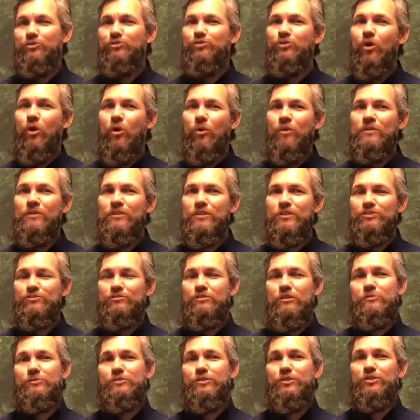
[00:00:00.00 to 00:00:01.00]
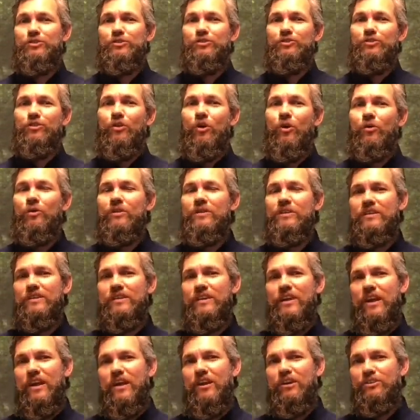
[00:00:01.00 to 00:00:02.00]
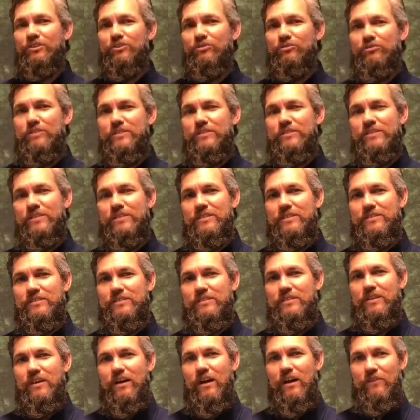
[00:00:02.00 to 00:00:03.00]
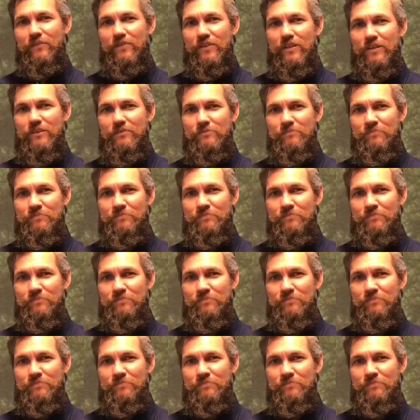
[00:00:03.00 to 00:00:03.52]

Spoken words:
knowing the scripture, knowing the characteristics of him.